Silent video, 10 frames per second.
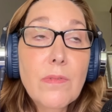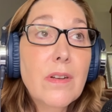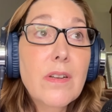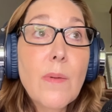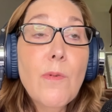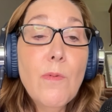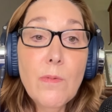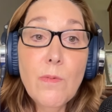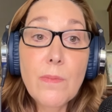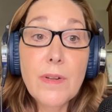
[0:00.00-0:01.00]
the number
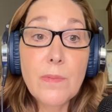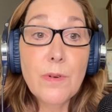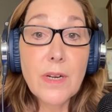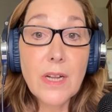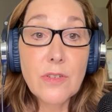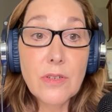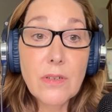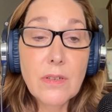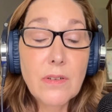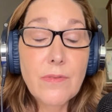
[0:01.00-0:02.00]
one woman in
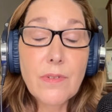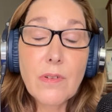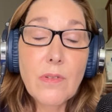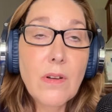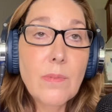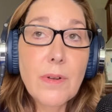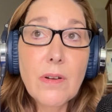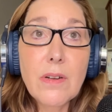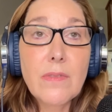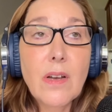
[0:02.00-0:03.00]
Prudential for a long
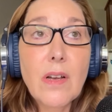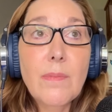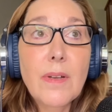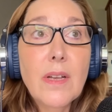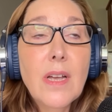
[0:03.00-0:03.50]
period of time.